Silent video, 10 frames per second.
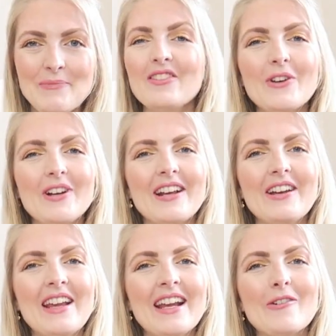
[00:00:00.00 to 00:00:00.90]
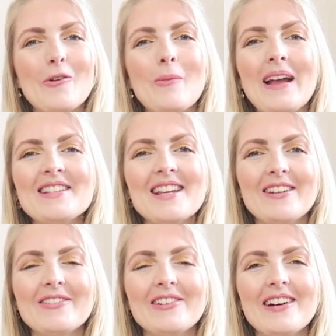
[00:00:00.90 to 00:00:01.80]
If you're new here on my
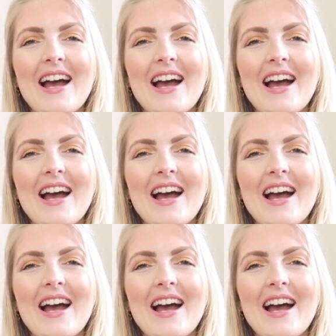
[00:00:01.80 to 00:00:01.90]
channel,